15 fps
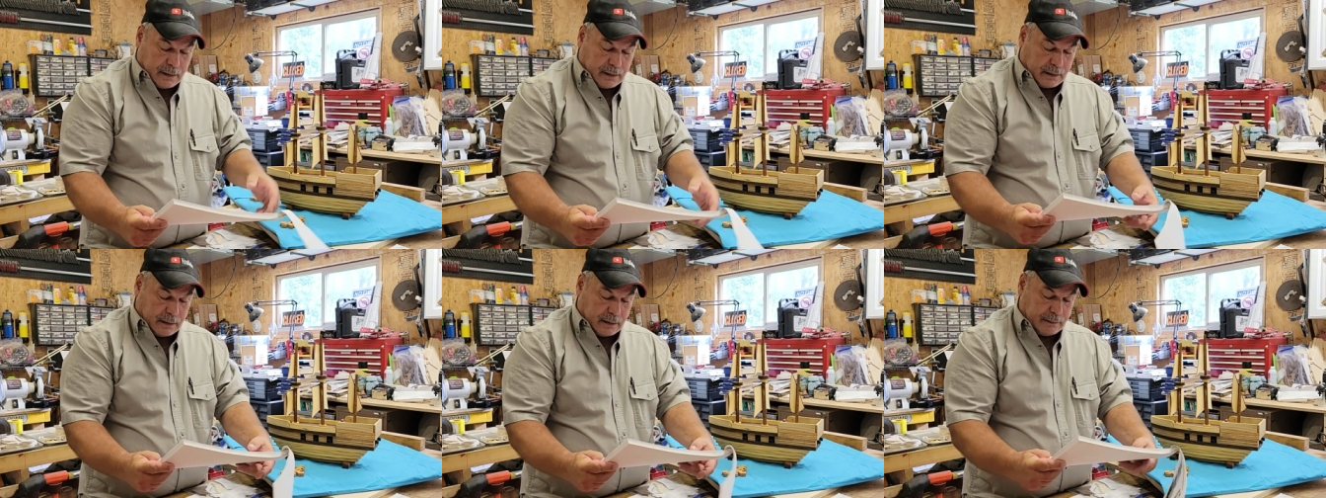
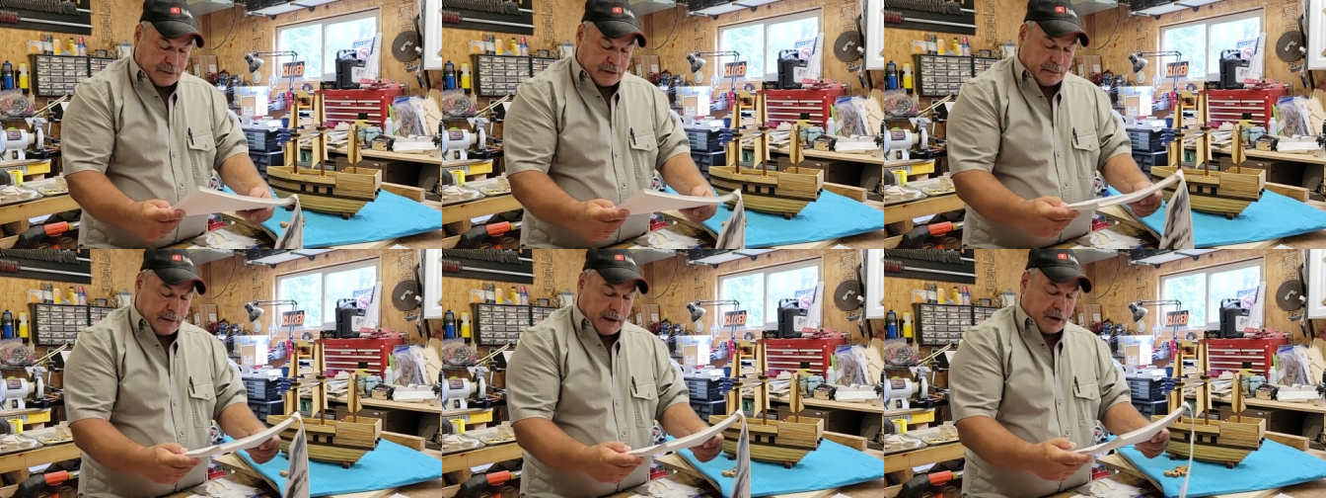um,
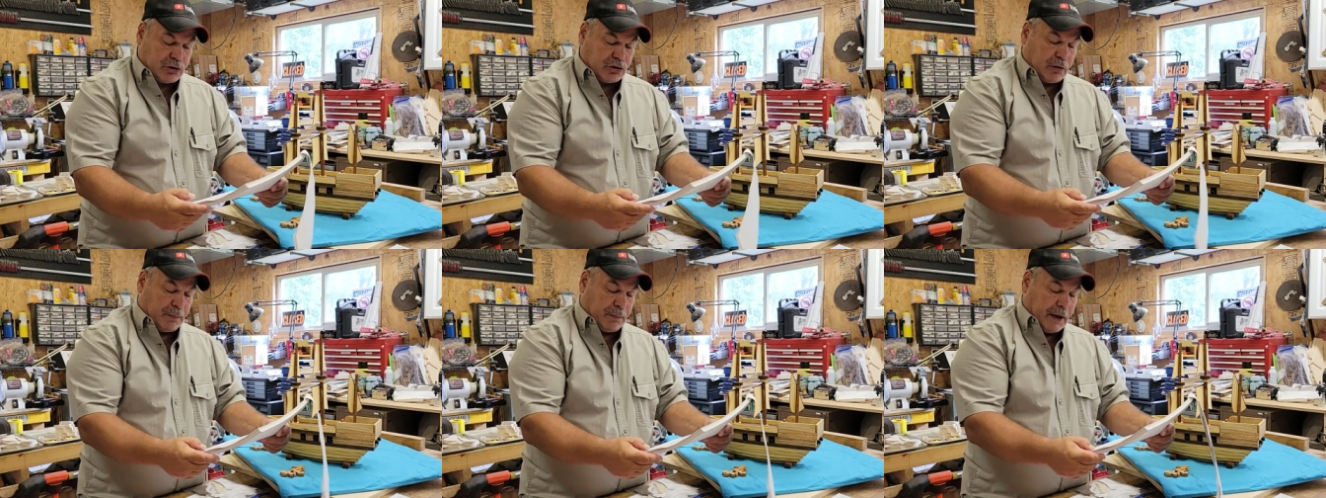some
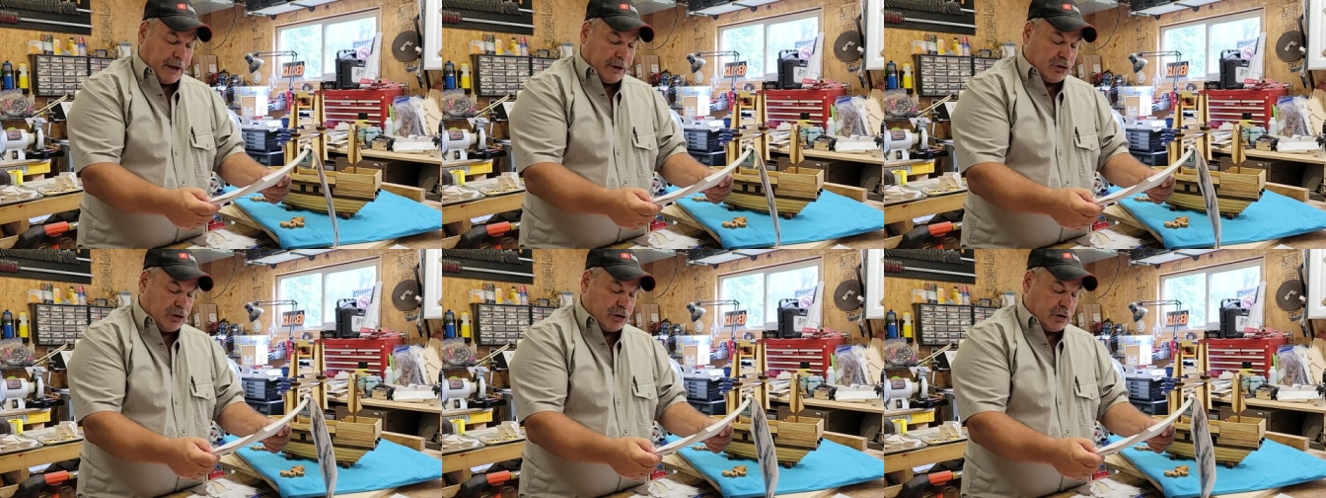extra
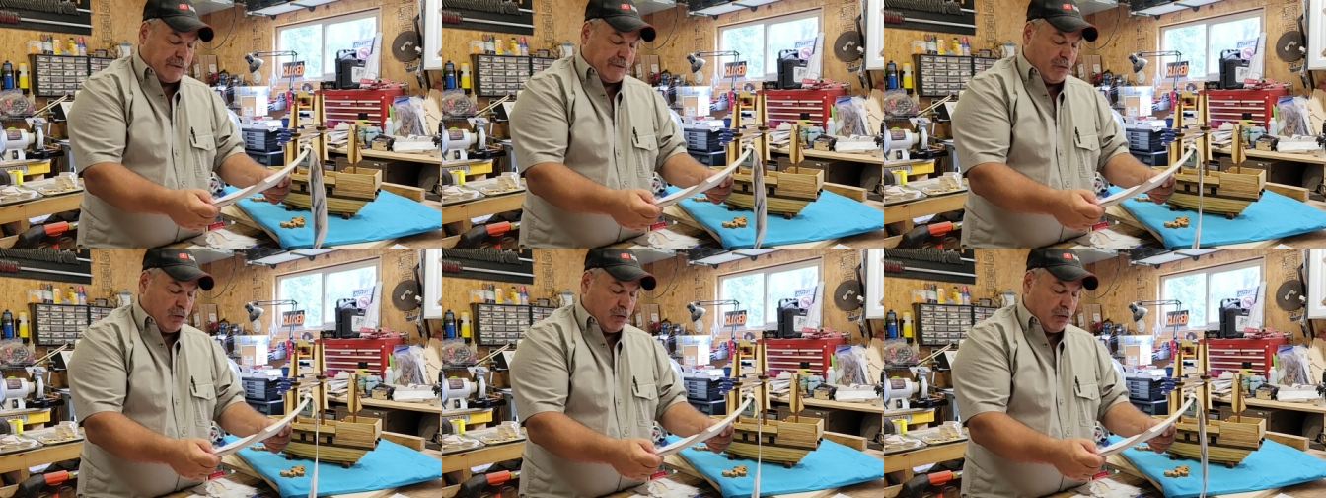pages
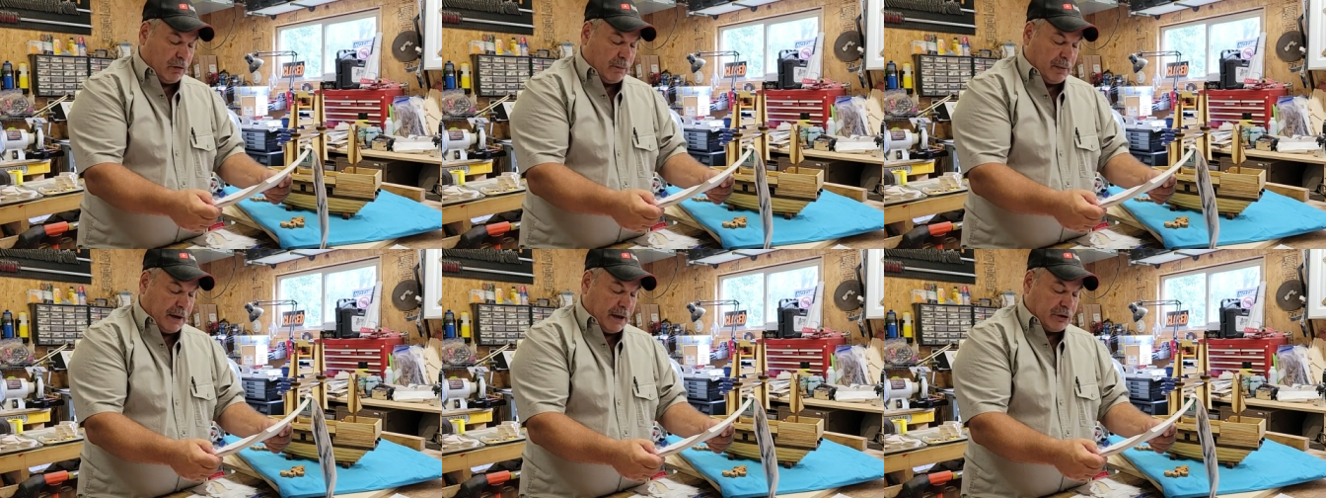for
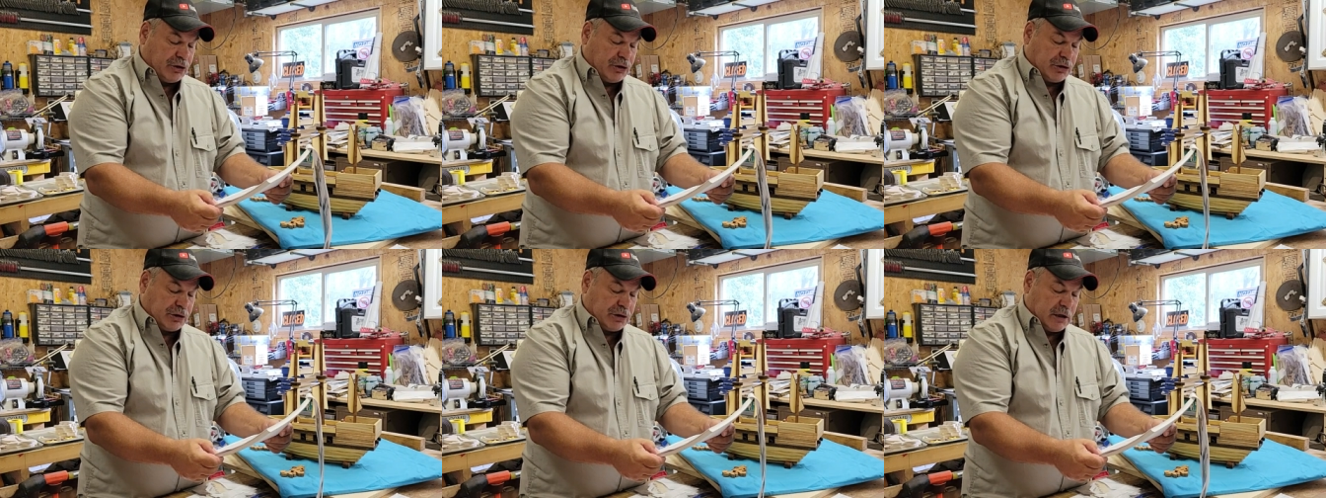
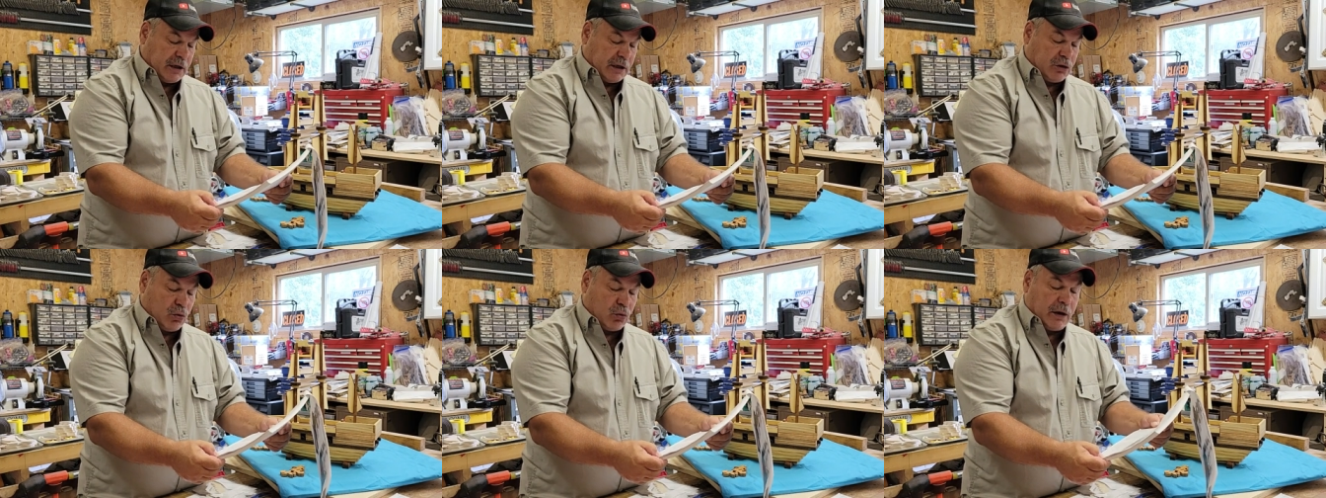pages
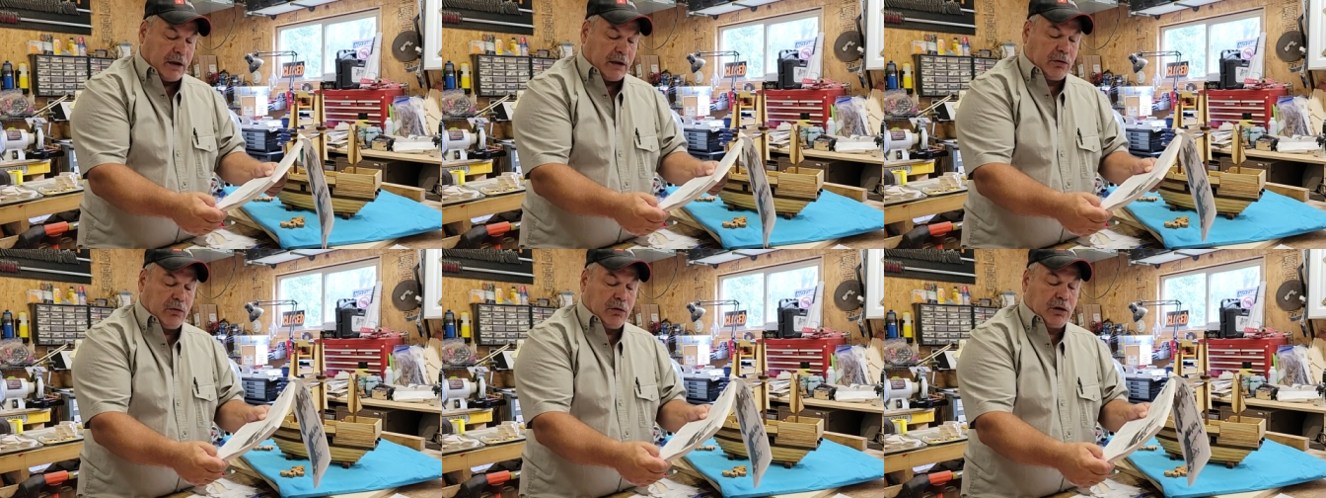uh, 20
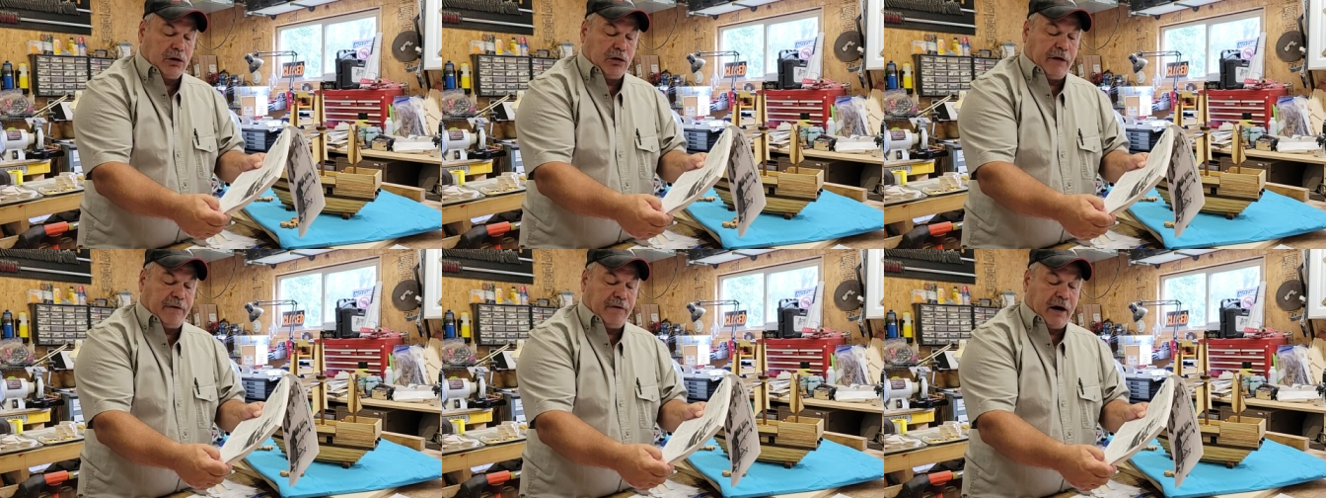through
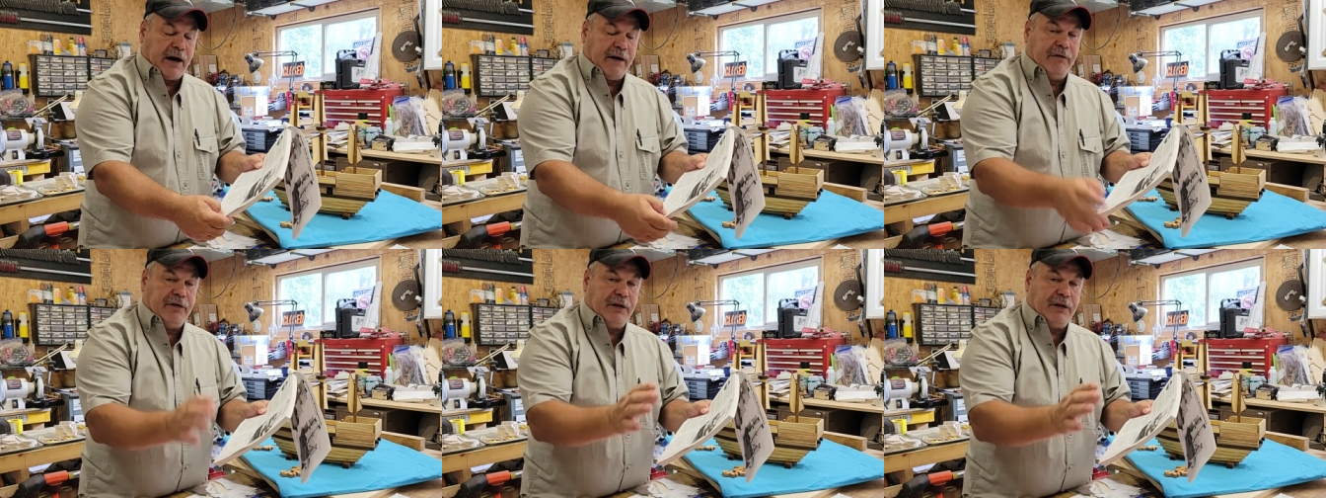35.